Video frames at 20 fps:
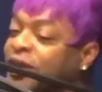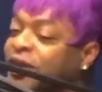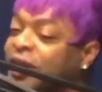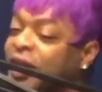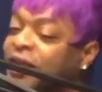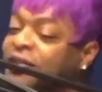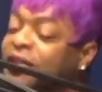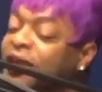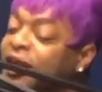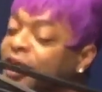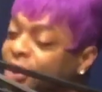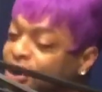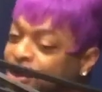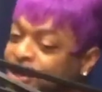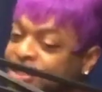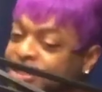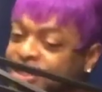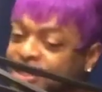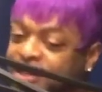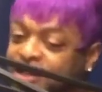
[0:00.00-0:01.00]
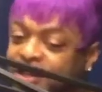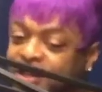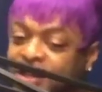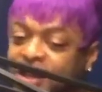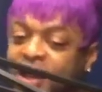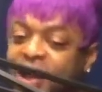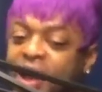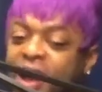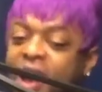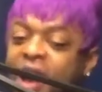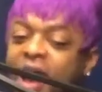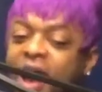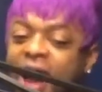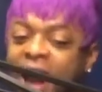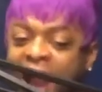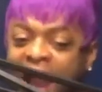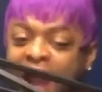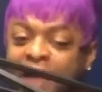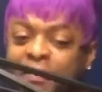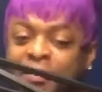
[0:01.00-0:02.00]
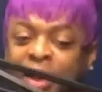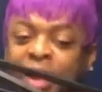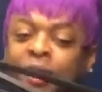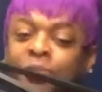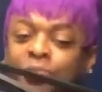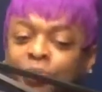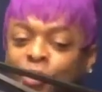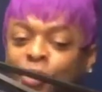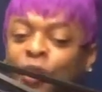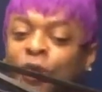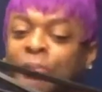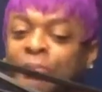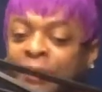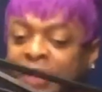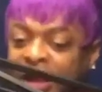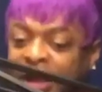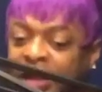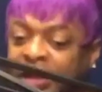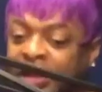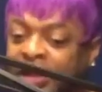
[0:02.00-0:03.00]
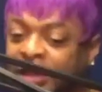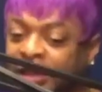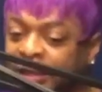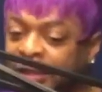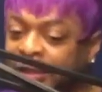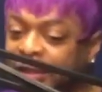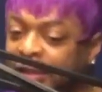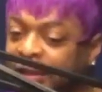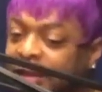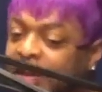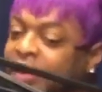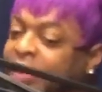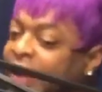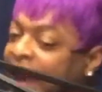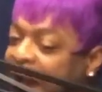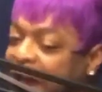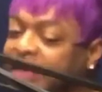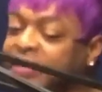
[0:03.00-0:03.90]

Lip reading: at the Heretic, I make more money not